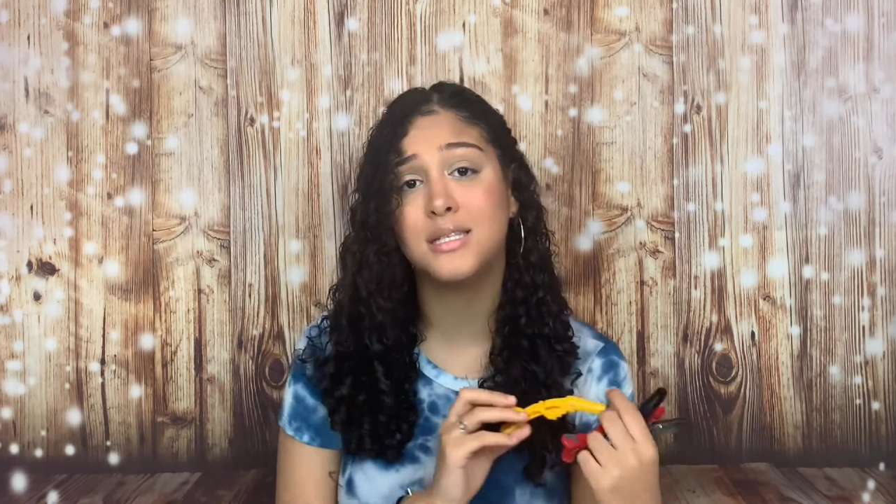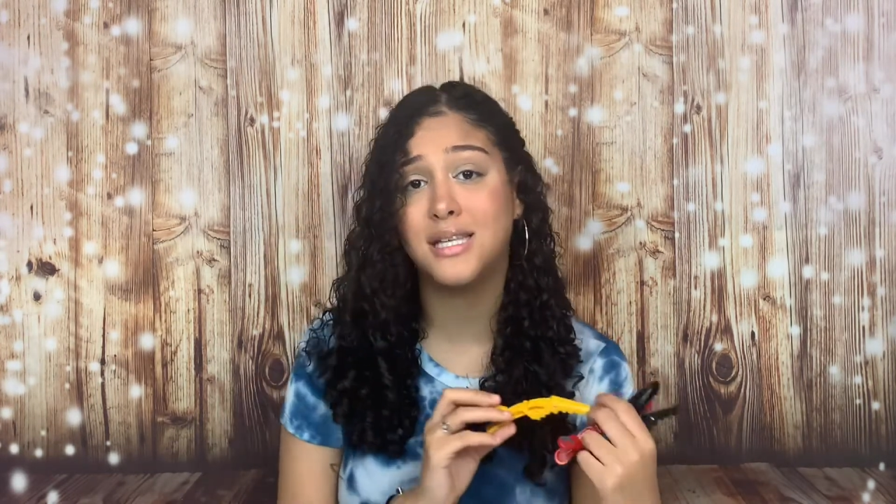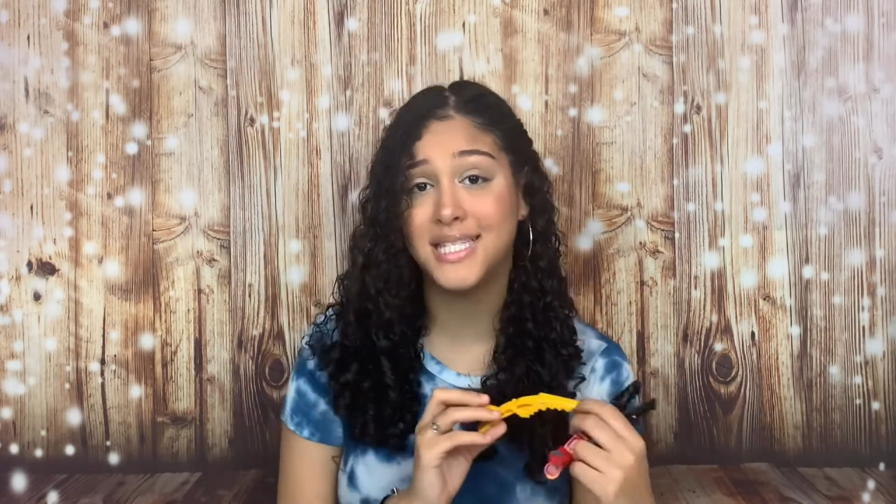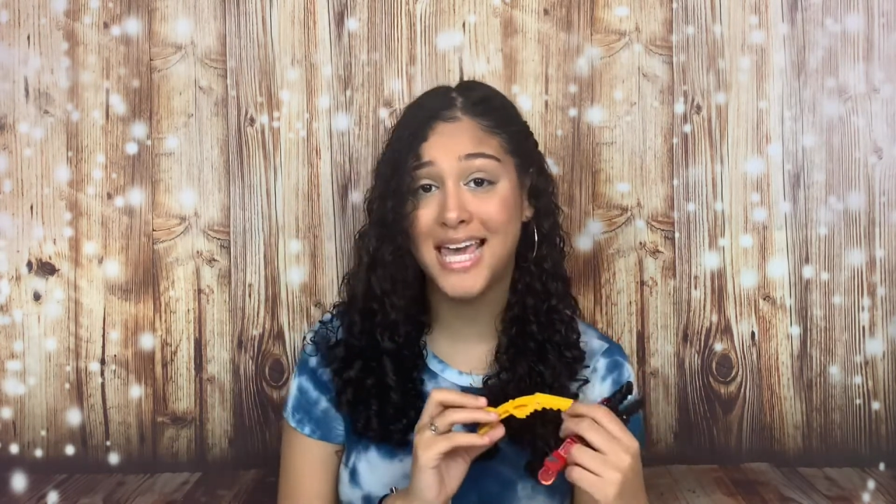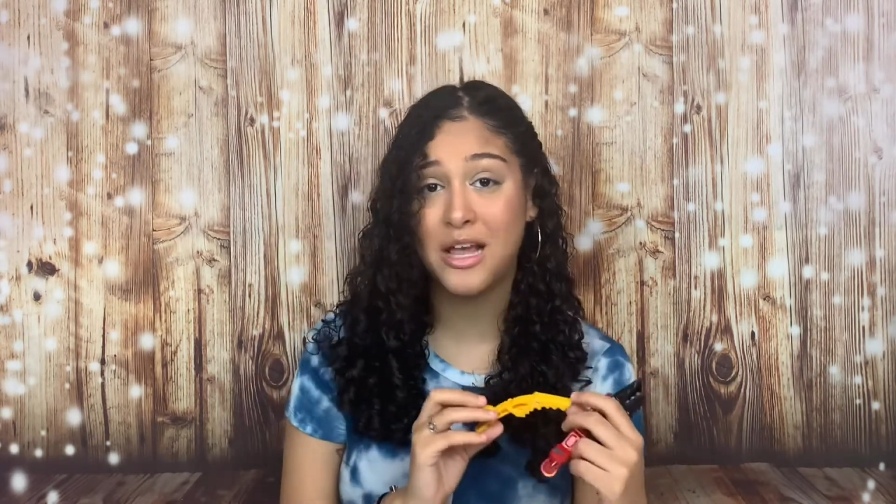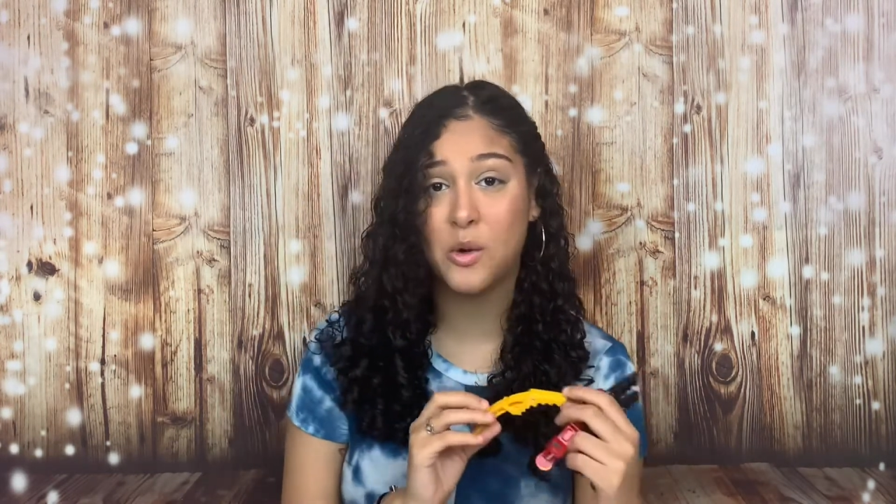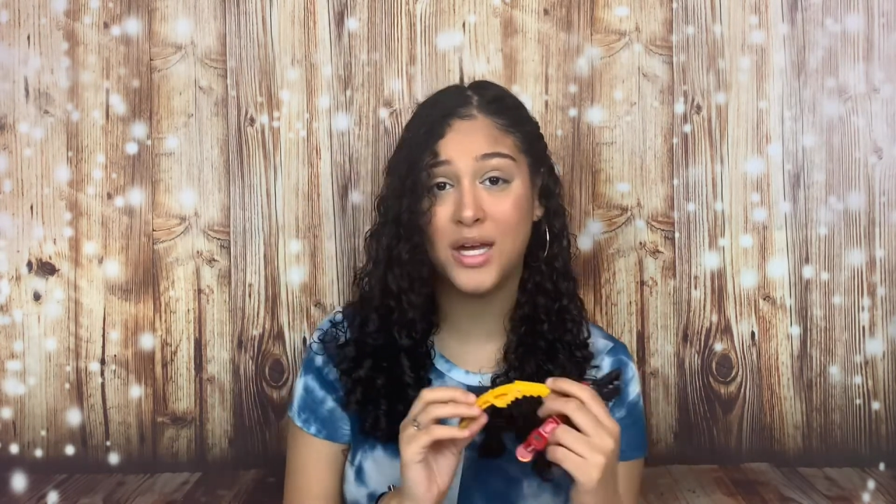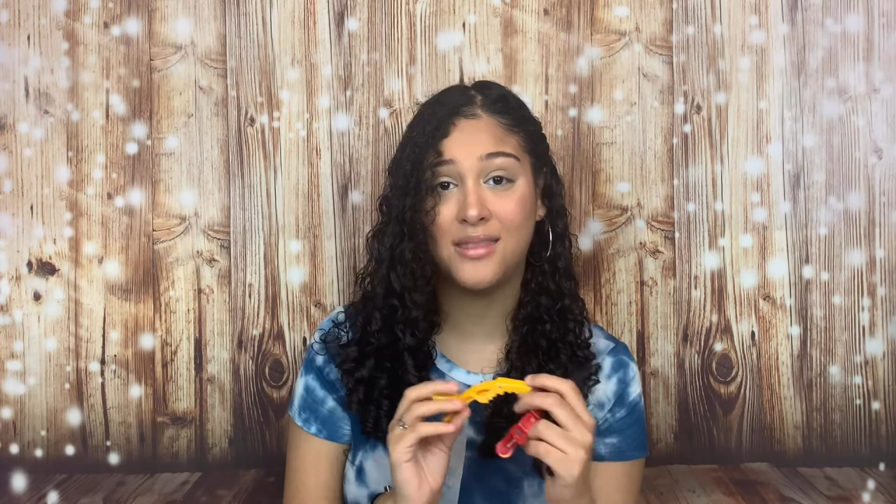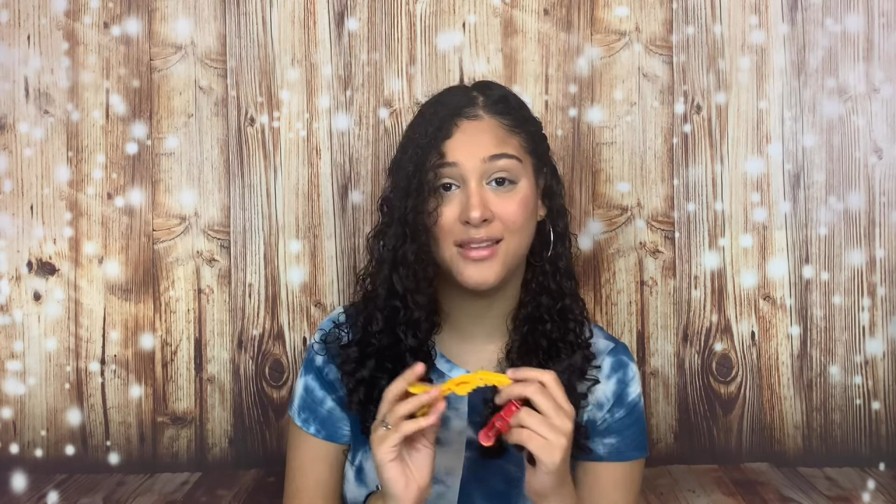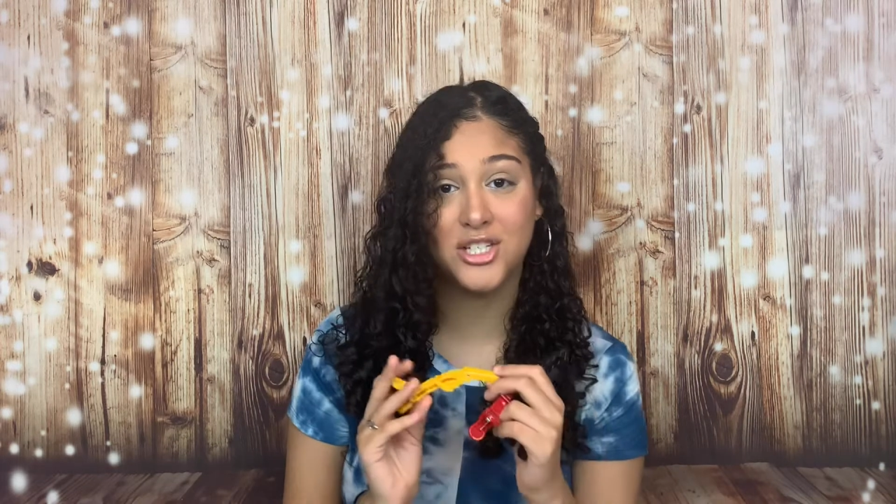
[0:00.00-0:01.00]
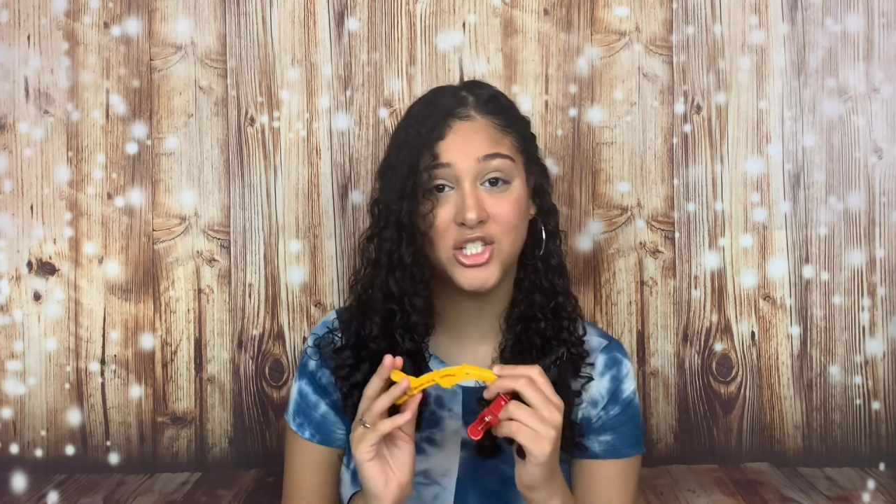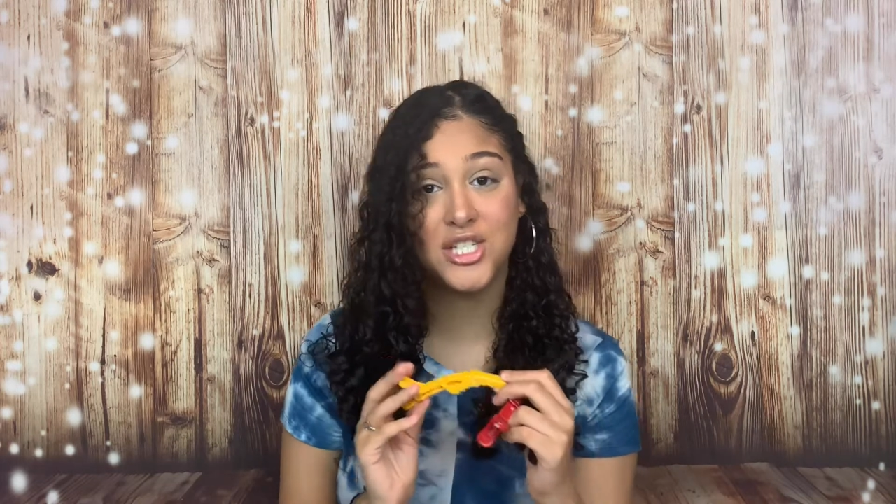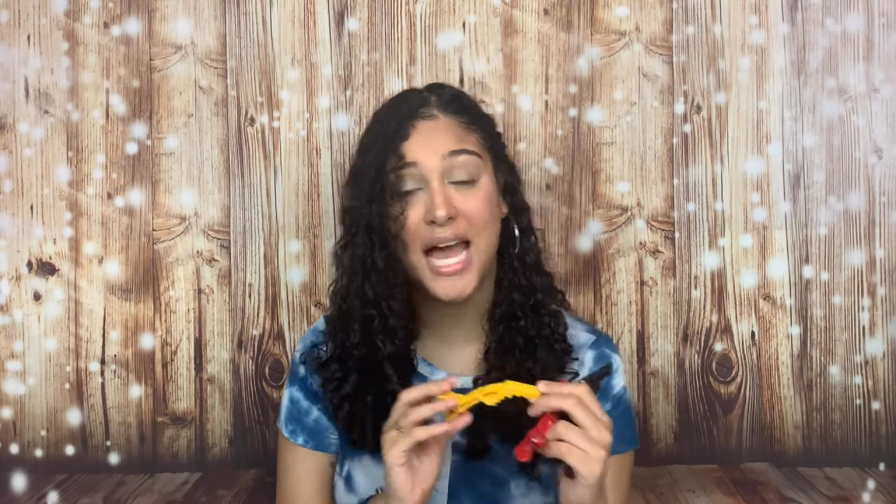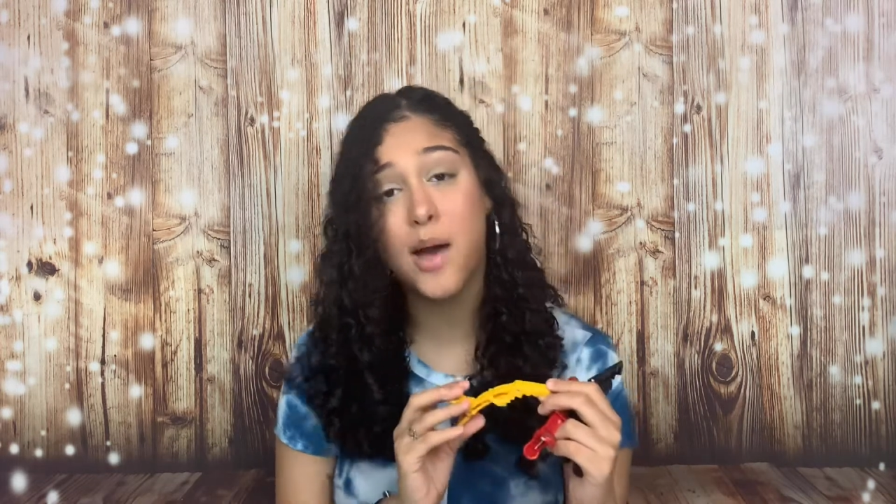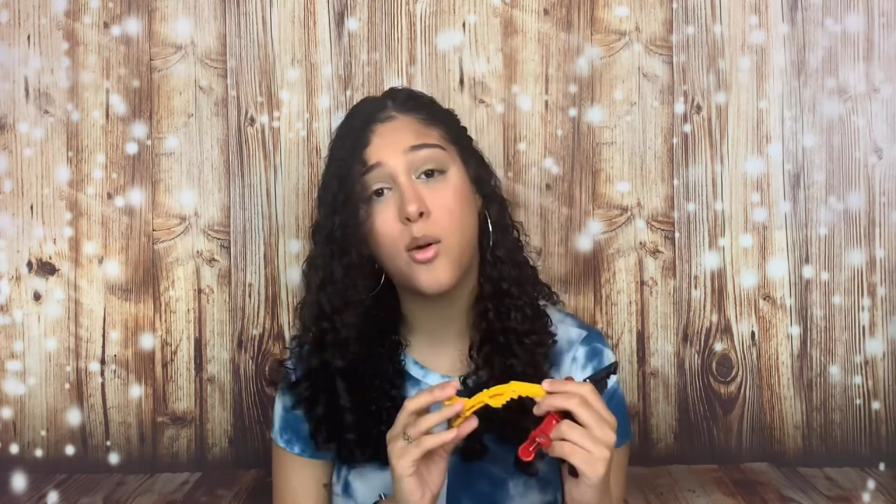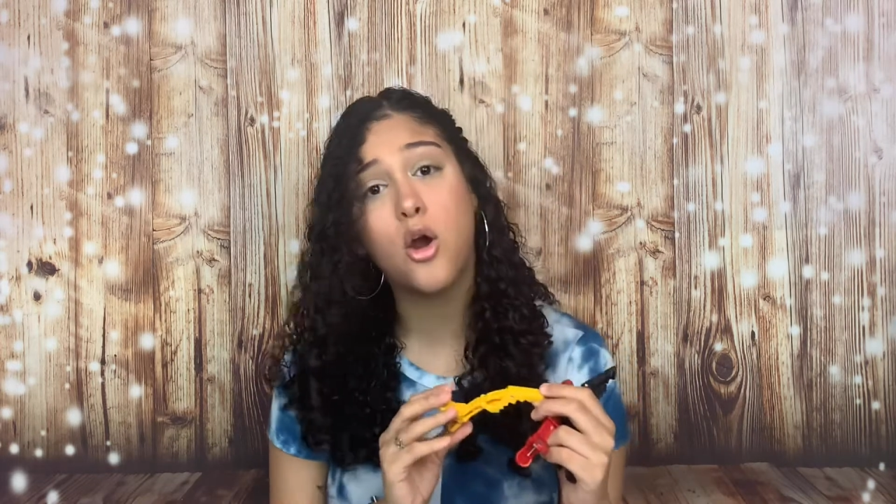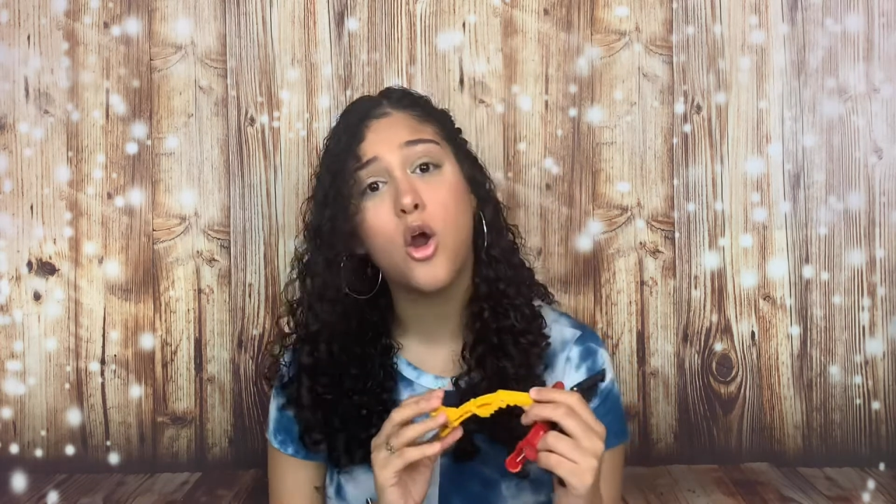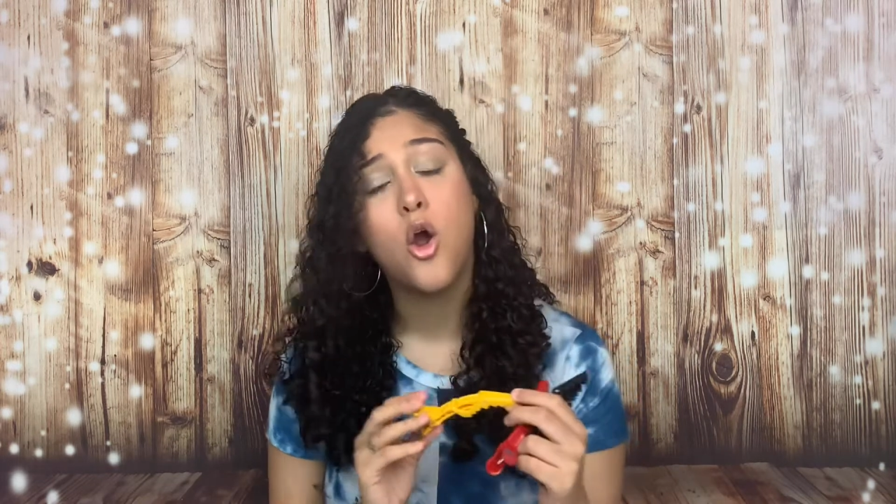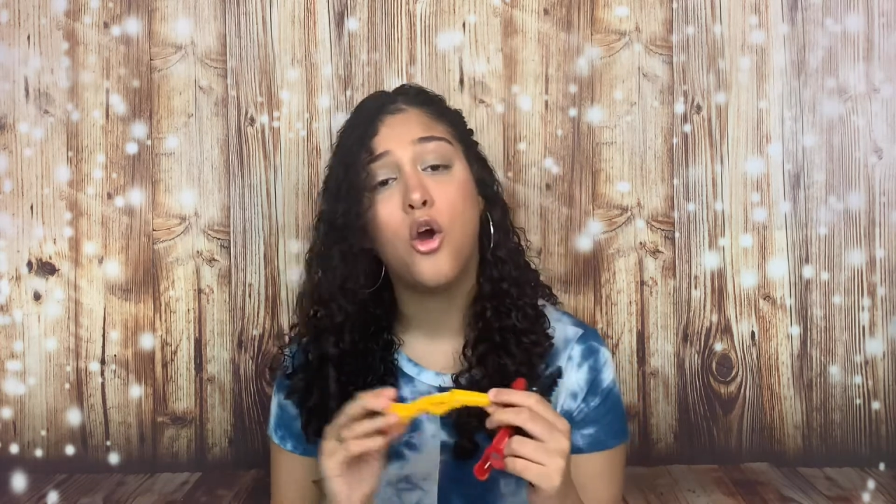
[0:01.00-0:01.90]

detangle in the shower